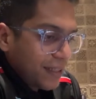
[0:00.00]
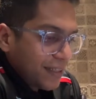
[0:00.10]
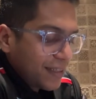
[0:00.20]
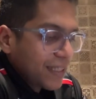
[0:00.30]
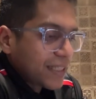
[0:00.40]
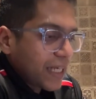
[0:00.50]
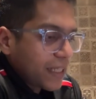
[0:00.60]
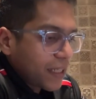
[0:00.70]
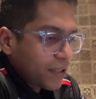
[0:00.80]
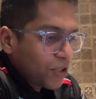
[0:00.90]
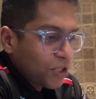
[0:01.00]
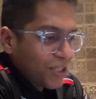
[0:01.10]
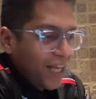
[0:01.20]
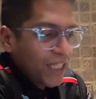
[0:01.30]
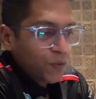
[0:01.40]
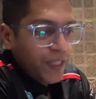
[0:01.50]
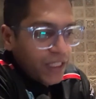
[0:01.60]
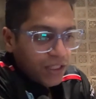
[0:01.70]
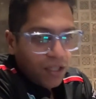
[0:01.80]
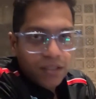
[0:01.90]
They're saying that, as we
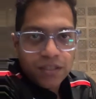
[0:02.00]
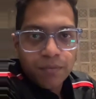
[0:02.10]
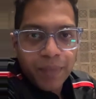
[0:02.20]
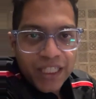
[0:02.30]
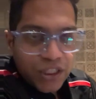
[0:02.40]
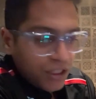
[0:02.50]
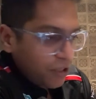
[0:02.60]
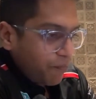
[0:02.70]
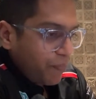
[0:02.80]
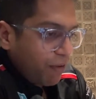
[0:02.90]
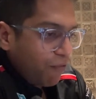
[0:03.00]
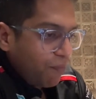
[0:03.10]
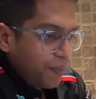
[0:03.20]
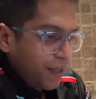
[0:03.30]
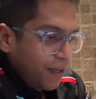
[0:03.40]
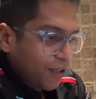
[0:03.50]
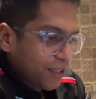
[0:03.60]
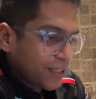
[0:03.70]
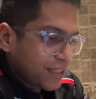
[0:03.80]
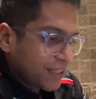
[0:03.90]
discussed, the best.
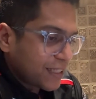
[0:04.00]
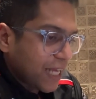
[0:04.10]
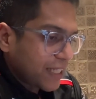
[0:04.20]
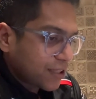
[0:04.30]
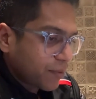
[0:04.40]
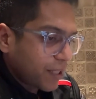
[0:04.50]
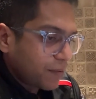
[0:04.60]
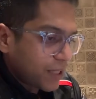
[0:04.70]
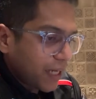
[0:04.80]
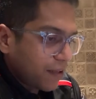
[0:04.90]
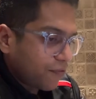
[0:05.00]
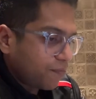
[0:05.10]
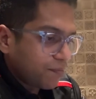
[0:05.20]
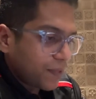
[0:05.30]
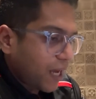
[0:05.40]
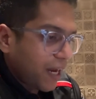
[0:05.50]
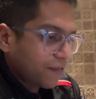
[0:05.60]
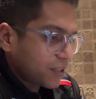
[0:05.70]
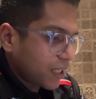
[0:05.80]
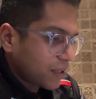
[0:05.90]
This has to be sent. I have
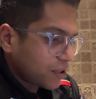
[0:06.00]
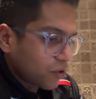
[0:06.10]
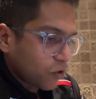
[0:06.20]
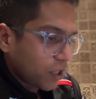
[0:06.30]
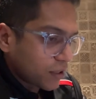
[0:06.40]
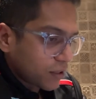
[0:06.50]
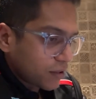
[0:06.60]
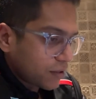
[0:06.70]
to send this to you guys.